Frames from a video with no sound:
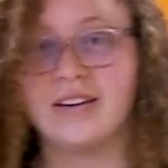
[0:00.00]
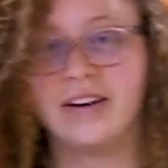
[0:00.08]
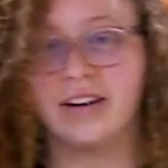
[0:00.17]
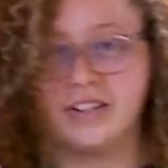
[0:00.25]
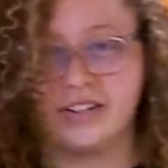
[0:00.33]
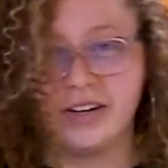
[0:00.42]

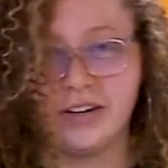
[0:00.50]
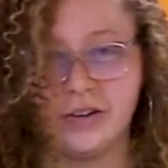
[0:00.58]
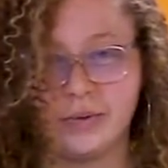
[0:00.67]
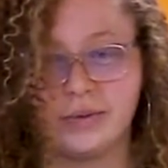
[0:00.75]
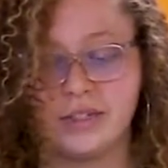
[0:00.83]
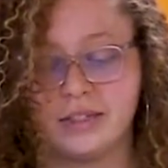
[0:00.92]

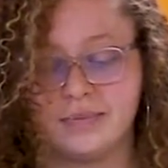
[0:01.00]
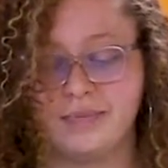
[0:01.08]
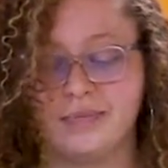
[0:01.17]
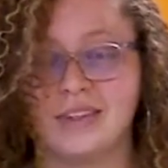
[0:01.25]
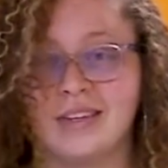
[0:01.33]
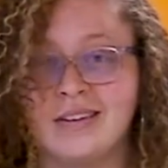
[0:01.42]
continues.
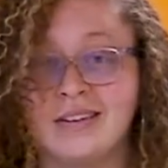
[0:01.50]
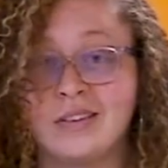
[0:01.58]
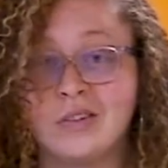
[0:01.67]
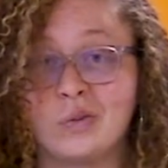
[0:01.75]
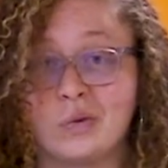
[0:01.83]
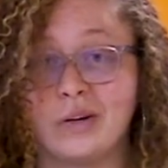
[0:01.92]

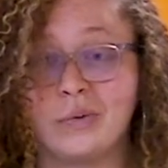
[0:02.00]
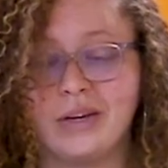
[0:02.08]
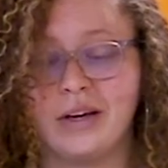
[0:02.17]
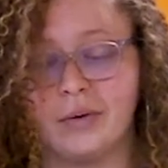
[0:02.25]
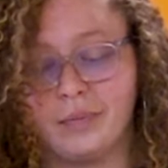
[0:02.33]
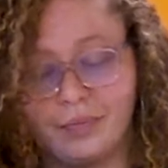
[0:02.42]
So here we go.